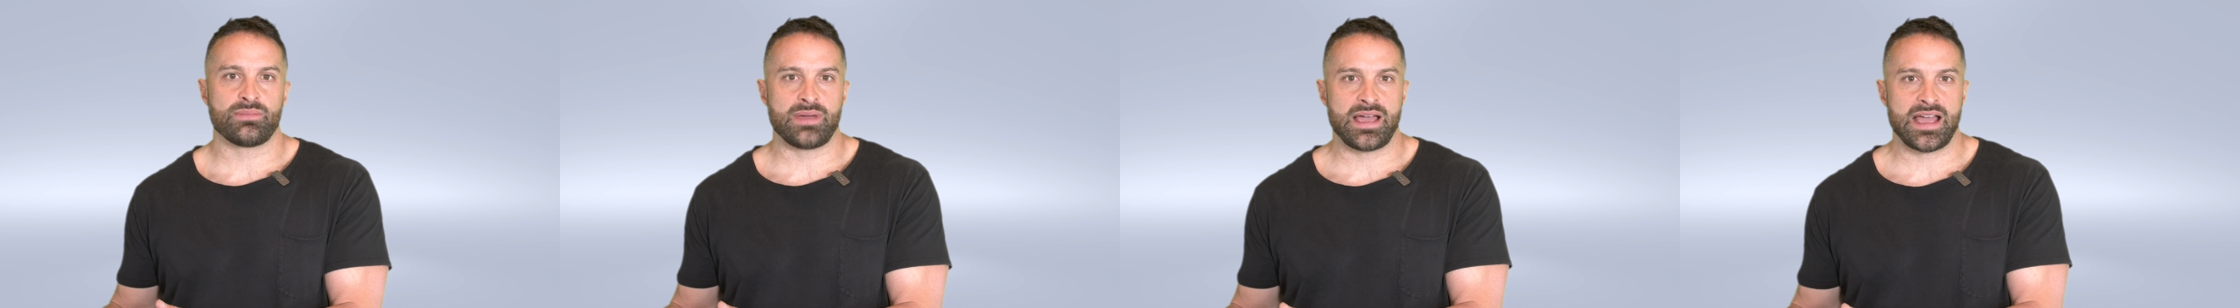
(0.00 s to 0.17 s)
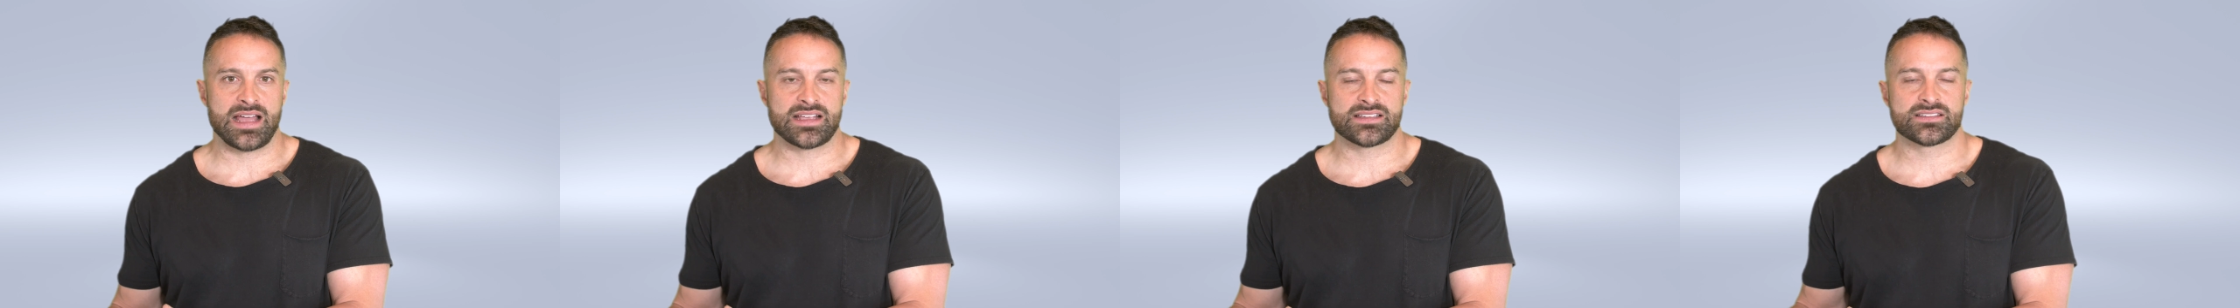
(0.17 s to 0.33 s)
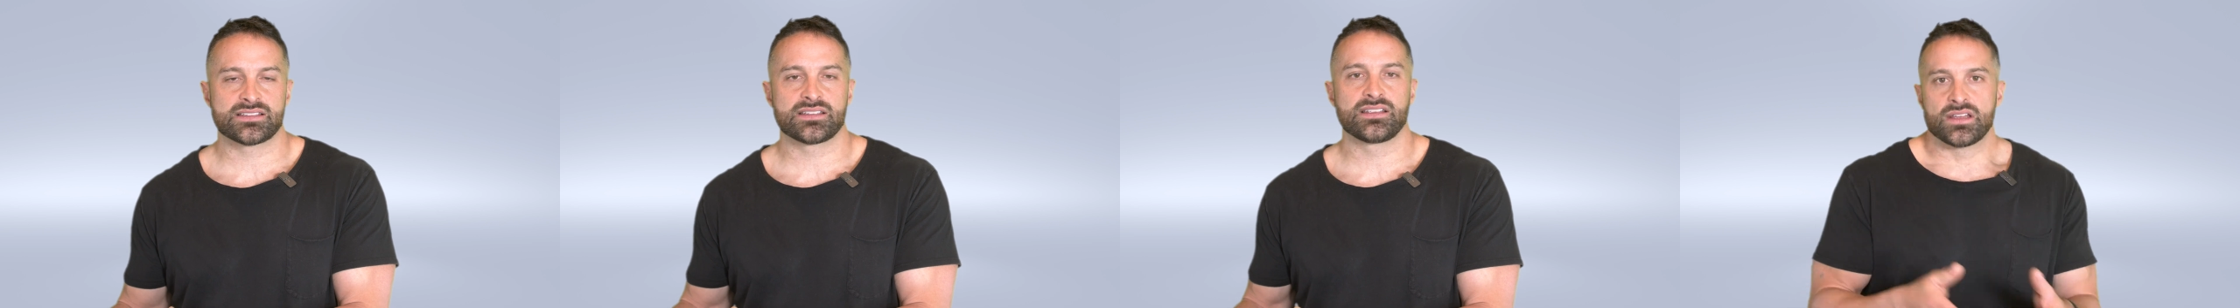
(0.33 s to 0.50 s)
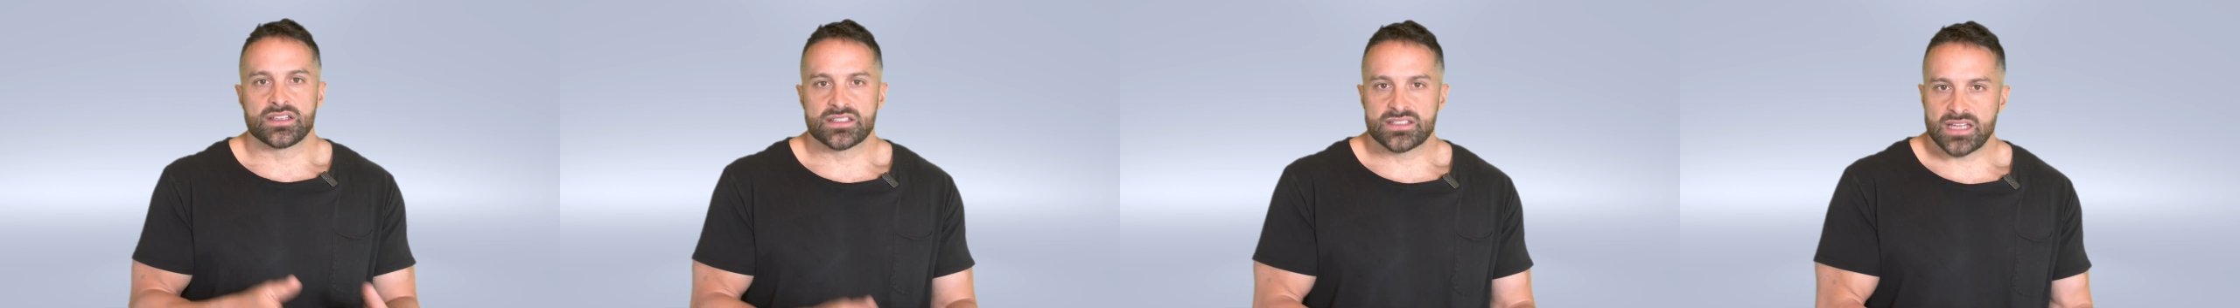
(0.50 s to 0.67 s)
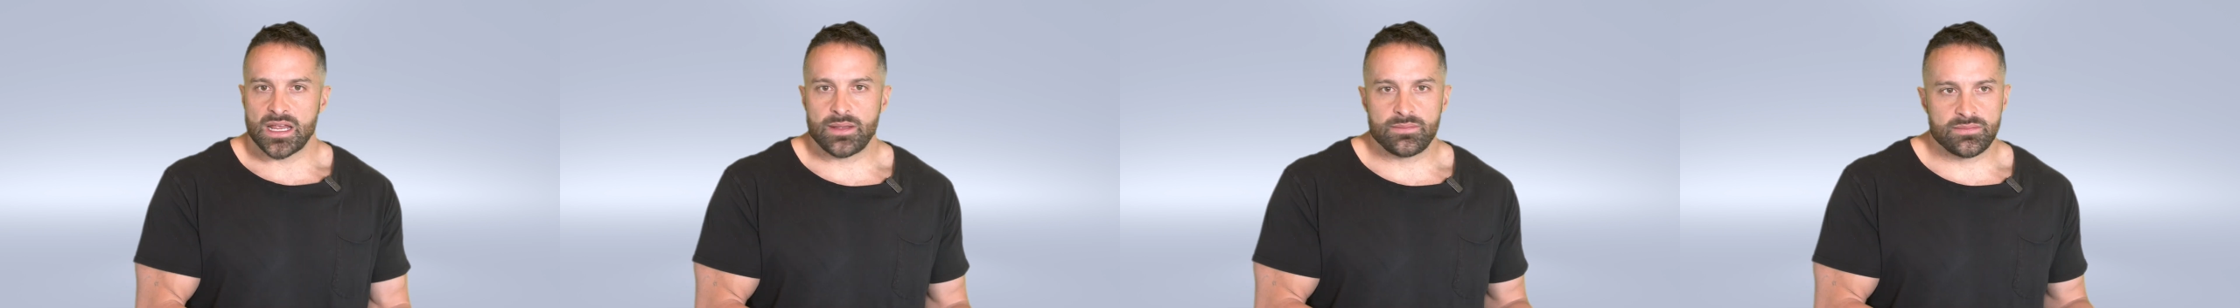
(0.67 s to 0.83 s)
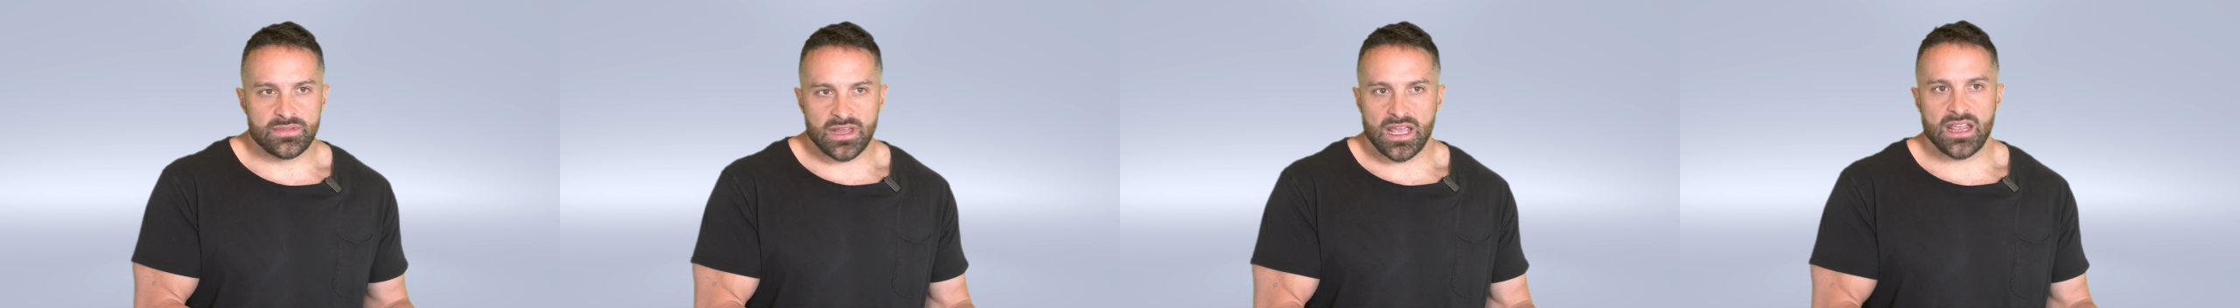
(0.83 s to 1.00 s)
mass.
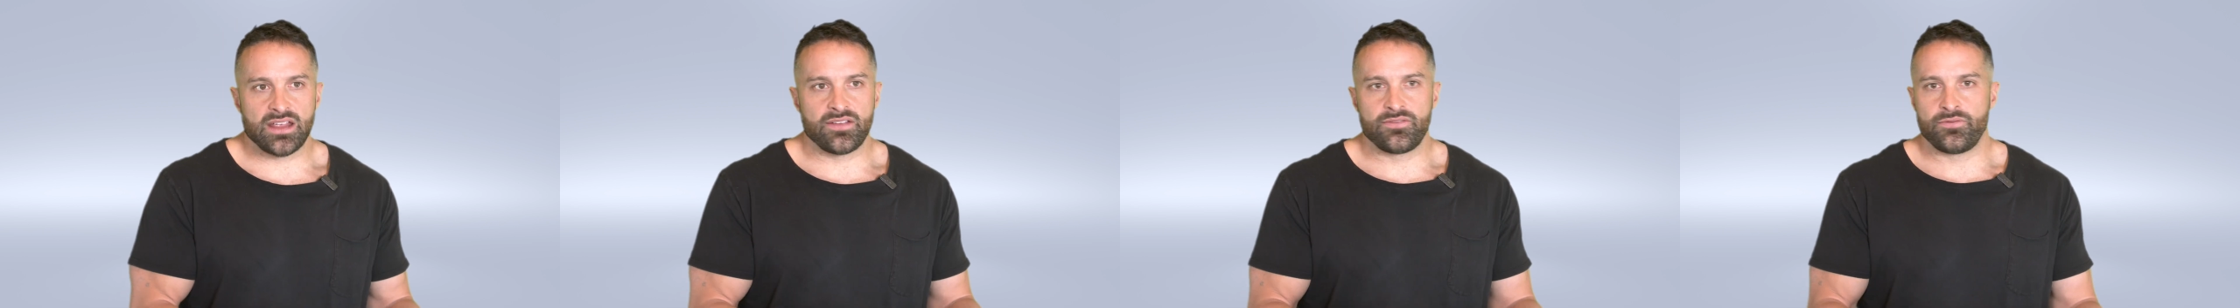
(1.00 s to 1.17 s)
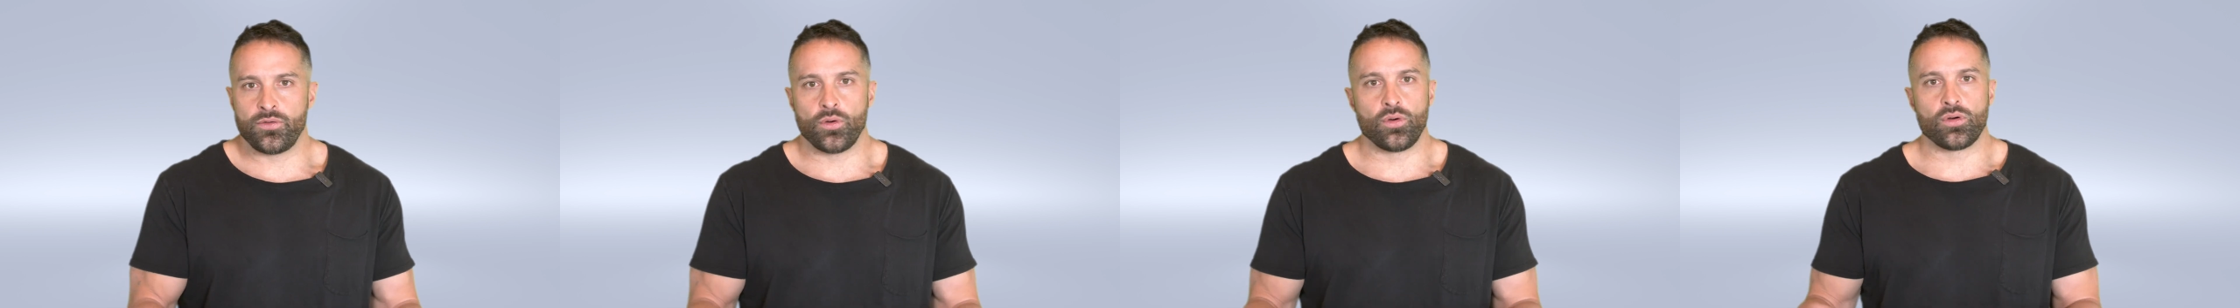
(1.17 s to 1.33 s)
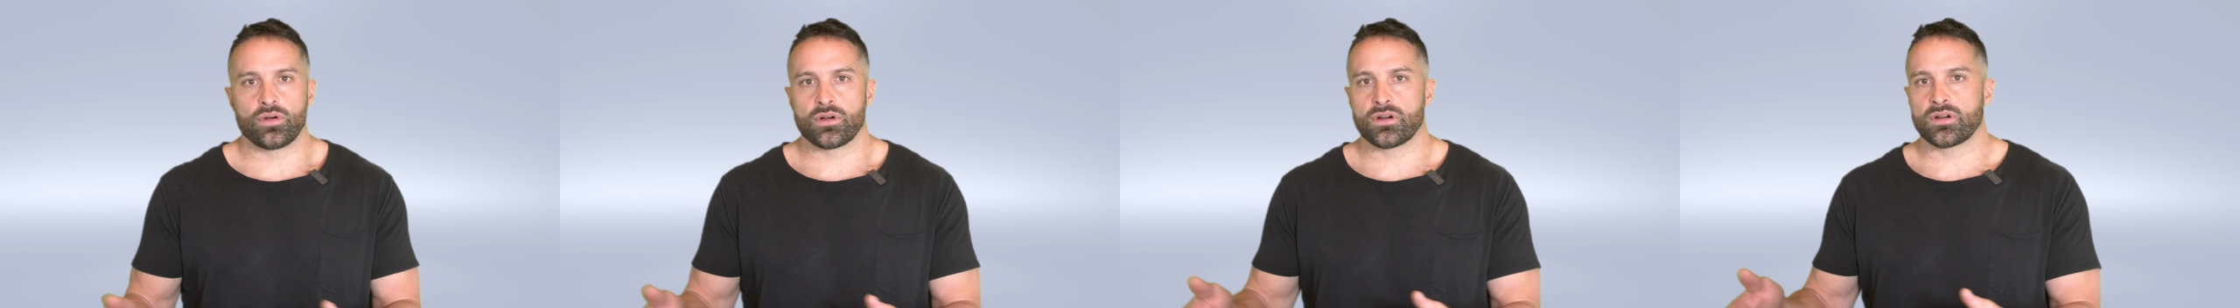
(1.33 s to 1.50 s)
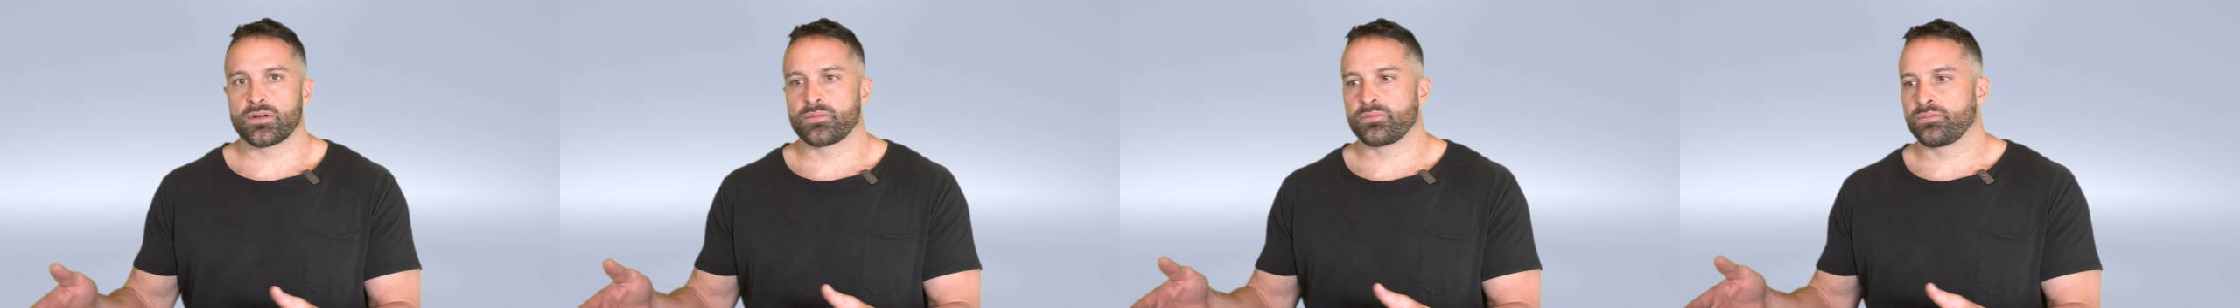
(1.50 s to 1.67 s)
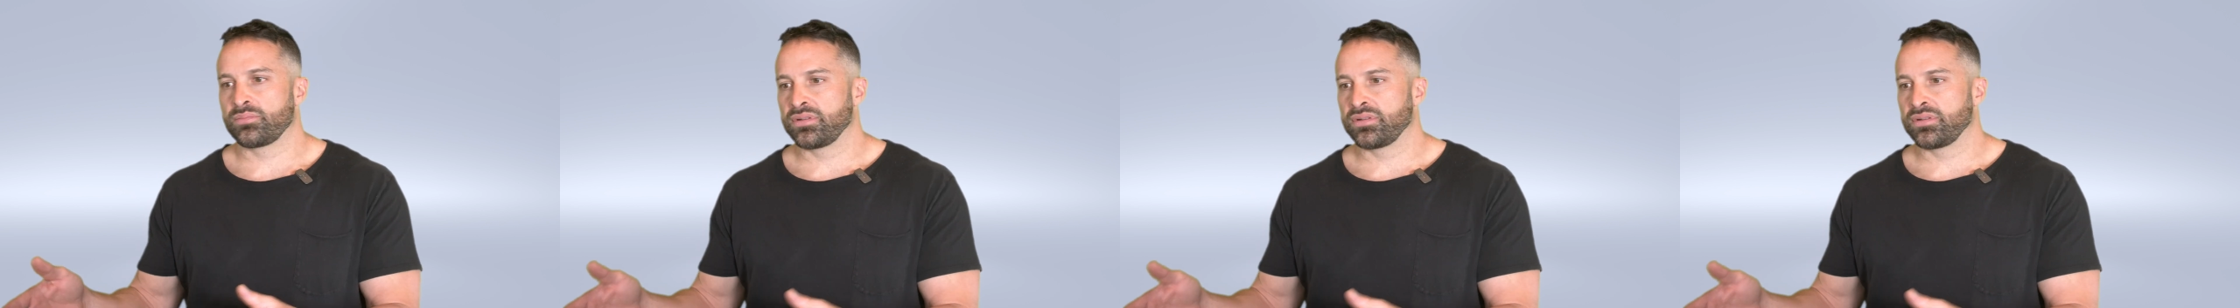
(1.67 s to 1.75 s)
Same thing for